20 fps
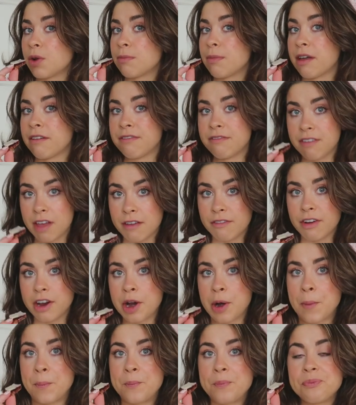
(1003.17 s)
one of my
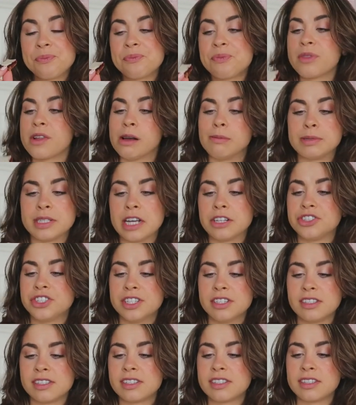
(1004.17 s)
favorite
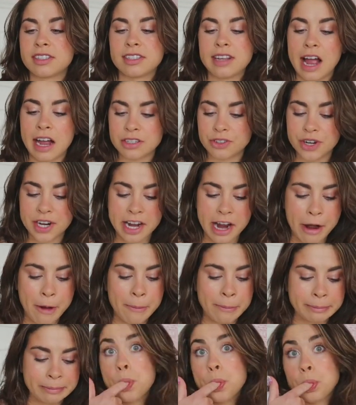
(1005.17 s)
obsessions snacks right
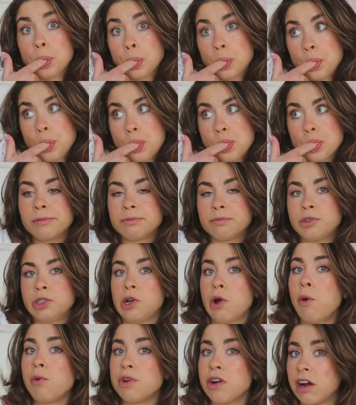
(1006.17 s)
now.
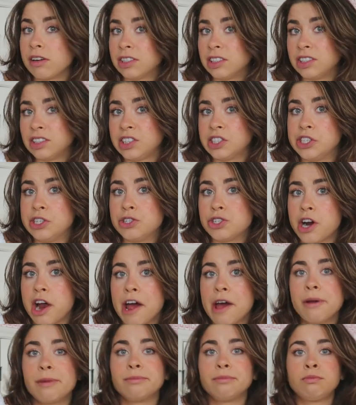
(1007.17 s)
Don't knock it until you
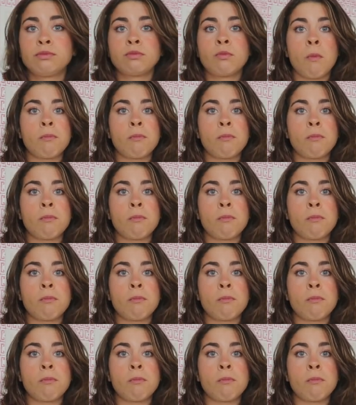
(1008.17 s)
try it.